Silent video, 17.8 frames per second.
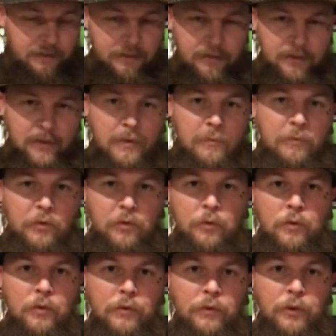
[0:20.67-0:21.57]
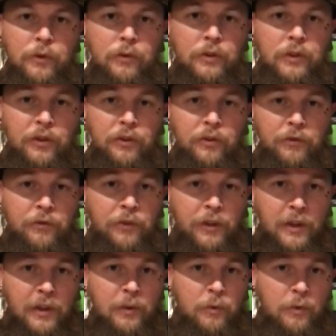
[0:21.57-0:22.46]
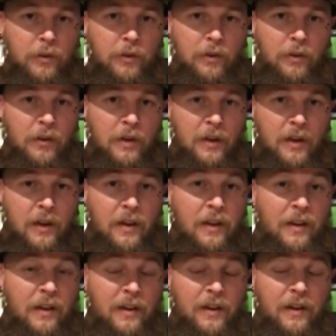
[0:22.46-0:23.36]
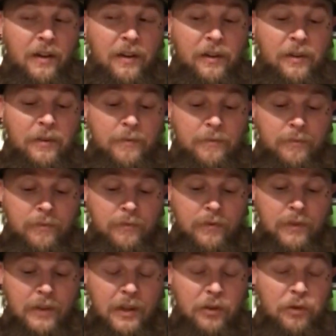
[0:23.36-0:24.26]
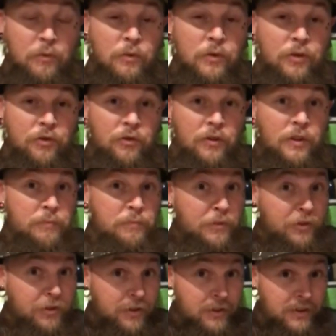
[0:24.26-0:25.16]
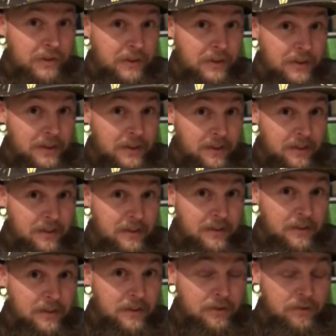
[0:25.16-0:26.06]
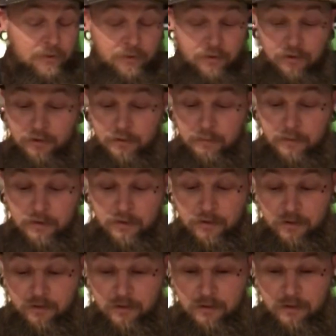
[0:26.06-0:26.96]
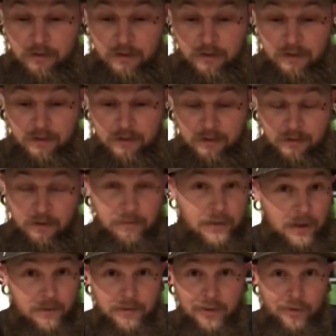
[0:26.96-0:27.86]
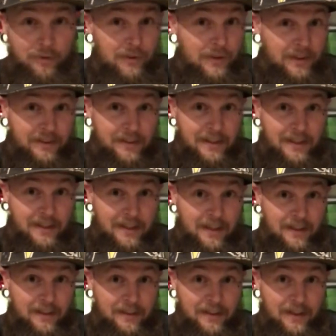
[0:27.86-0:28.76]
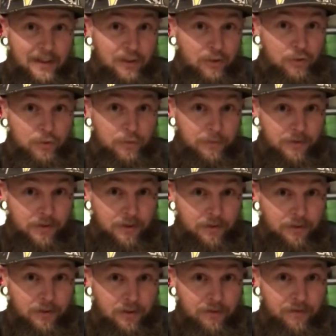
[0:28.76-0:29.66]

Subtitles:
some sort of little dish of drinking water. They do want to drink, but you're going to think, just as much. Sometimes they do like to get in, kind of cool themselves off.